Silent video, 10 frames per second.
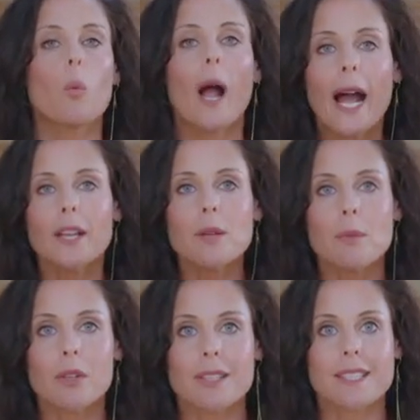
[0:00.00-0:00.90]
How do you
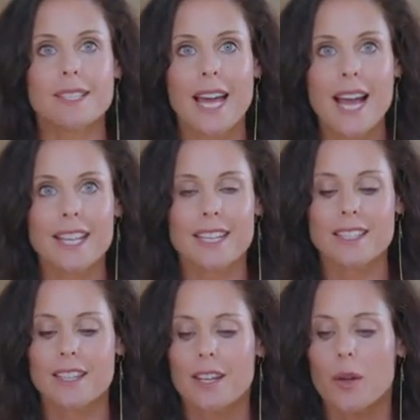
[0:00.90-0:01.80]
build a
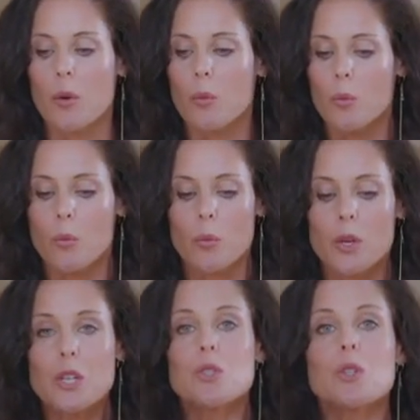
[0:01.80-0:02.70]
salad?
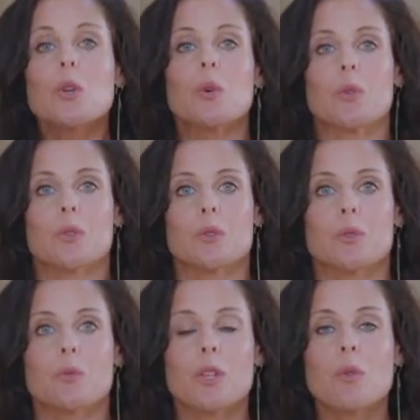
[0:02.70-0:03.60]
What do you do
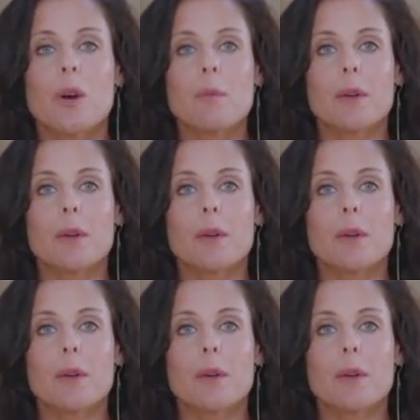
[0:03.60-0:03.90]
when you want